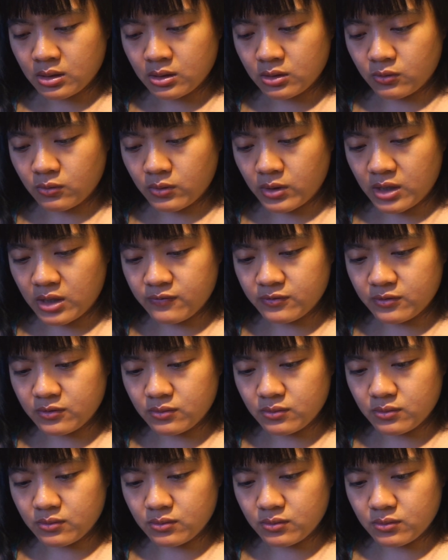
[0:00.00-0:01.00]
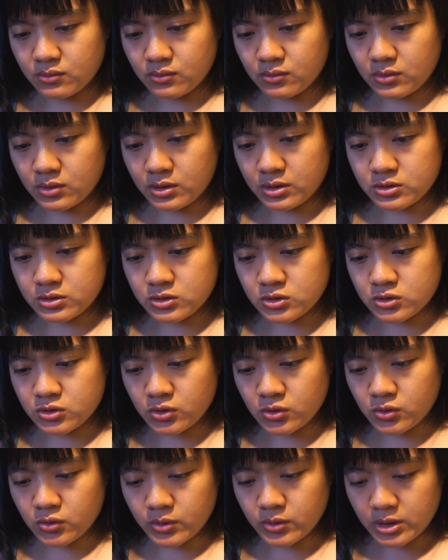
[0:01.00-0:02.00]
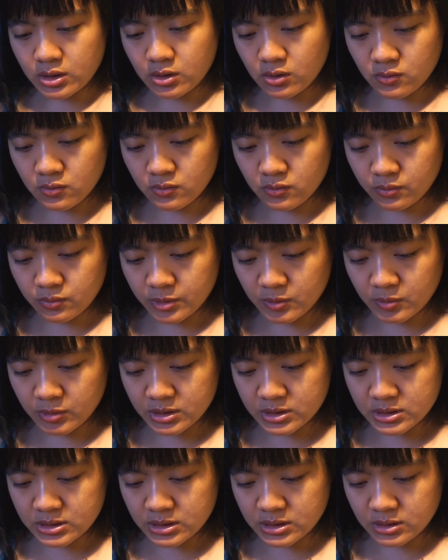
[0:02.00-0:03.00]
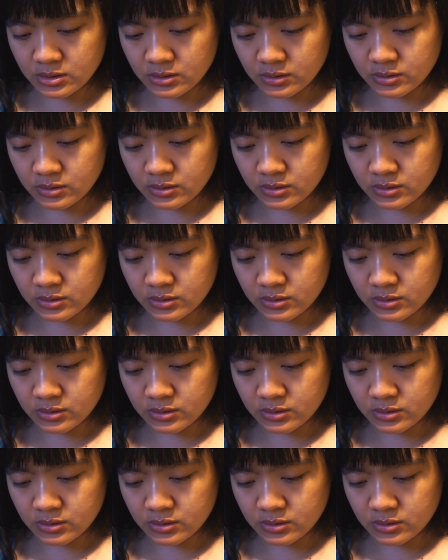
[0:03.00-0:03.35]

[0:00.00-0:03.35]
Do I have to unscrew? Oh, maybe it's here.